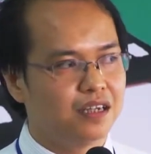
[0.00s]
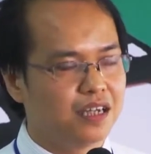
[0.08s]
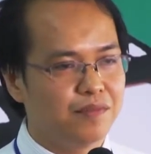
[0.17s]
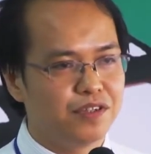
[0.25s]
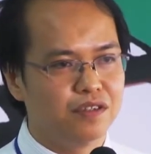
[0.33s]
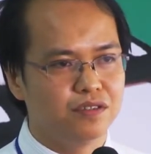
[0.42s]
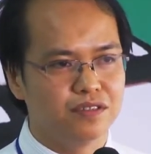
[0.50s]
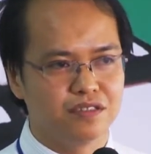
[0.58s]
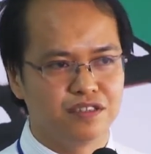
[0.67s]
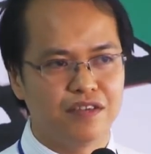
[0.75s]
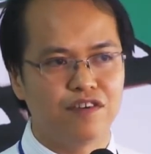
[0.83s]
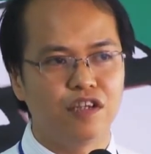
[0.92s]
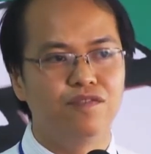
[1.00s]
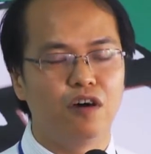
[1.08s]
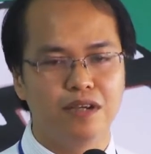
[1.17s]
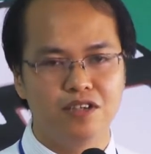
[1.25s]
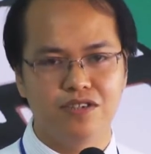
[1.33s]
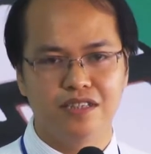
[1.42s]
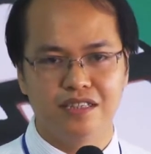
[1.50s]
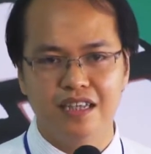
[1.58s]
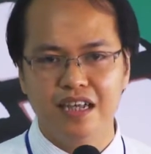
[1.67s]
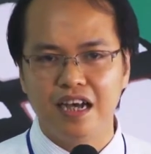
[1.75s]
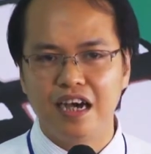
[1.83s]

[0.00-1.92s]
give you different information